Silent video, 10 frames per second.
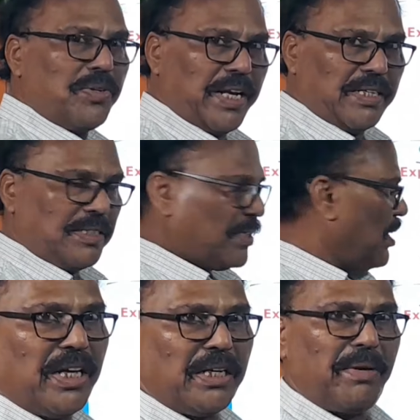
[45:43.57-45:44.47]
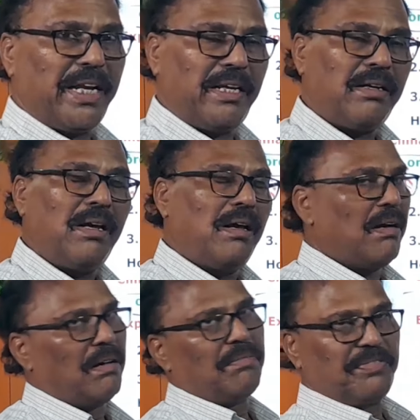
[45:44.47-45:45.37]
to an end. The remaining
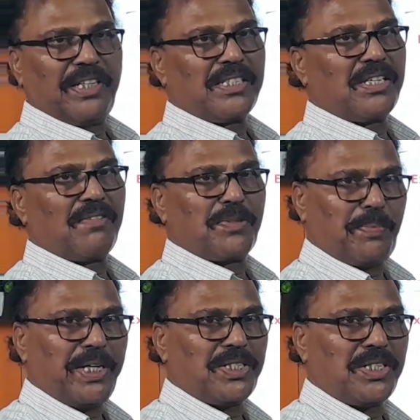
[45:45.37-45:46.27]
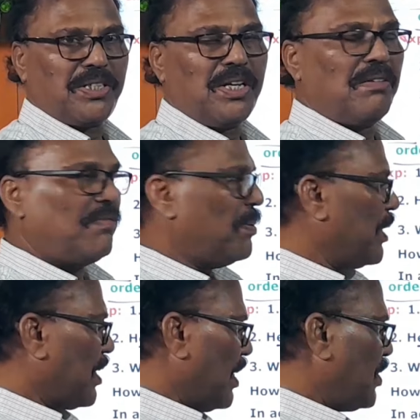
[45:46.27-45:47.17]
figures of speech will be
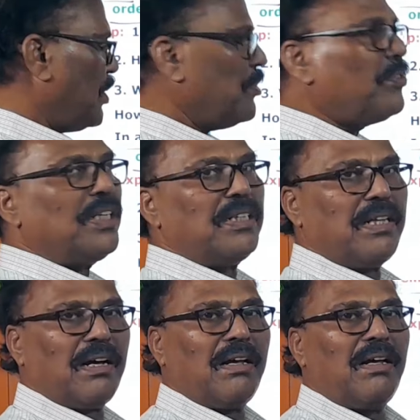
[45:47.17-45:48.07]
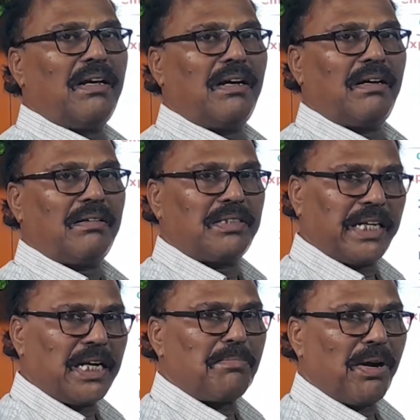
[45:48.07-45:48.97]
continued in the
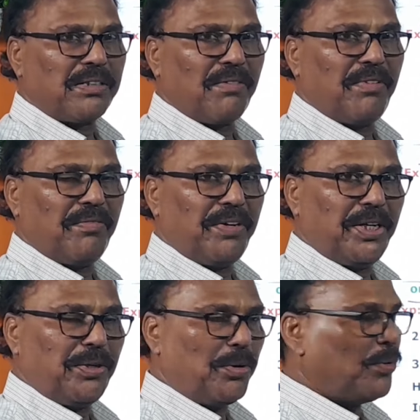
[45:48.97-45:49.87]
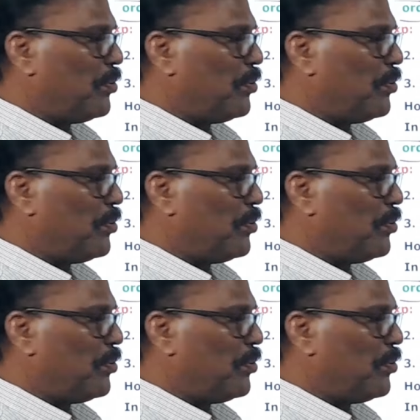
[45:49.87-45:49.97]
second part of the video.